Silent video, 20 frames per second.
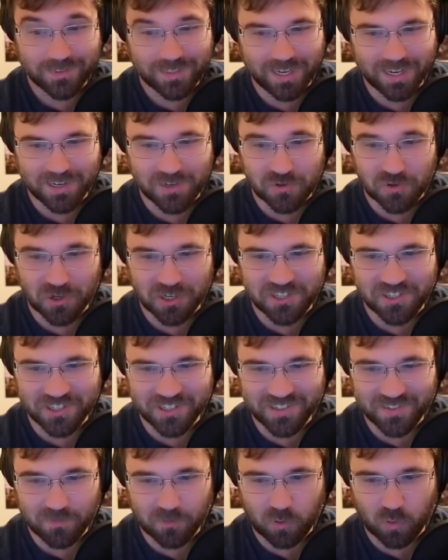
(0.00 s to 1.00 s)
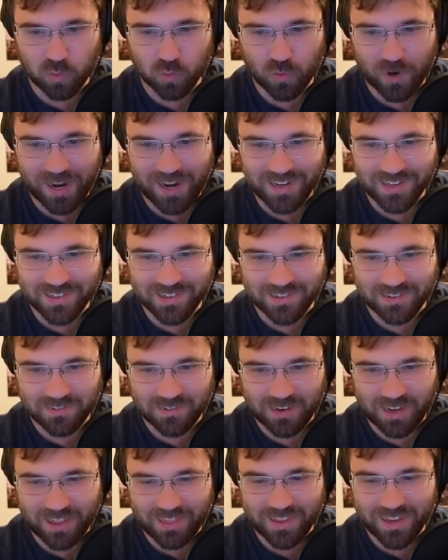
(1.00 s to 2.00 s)
Second Drudgeon, great.
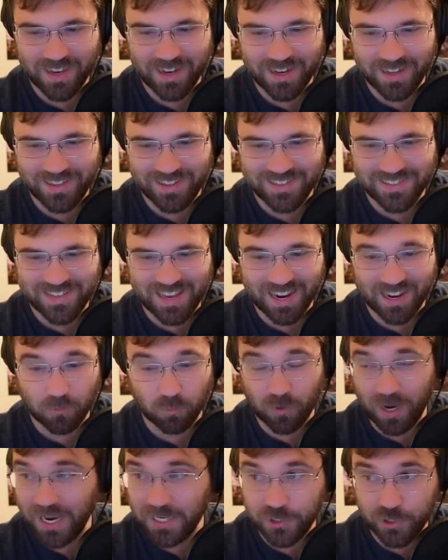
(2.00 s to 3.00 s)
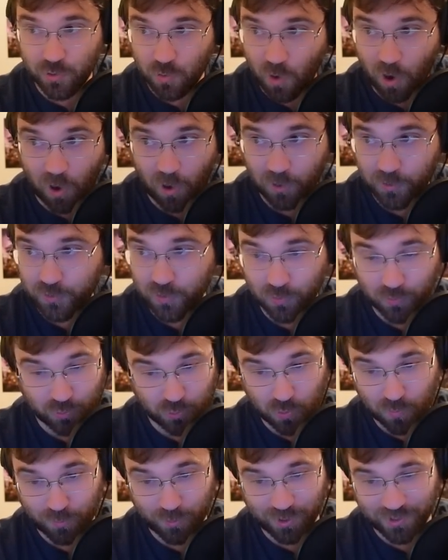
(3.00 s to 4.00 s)
And then the second Raichu, also
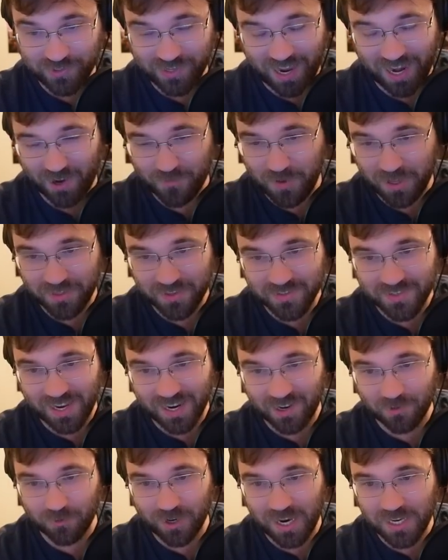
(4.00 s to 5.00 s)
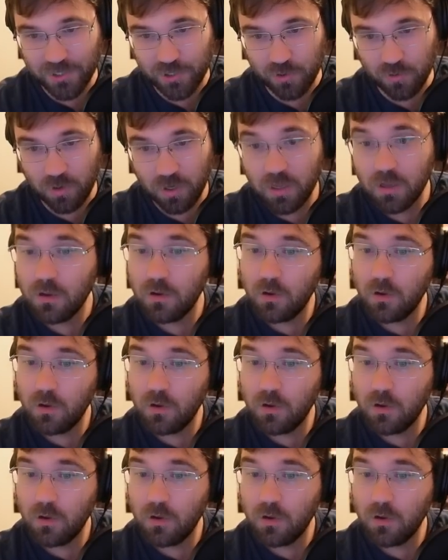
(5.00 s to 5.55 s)
super excited about the second Raichu.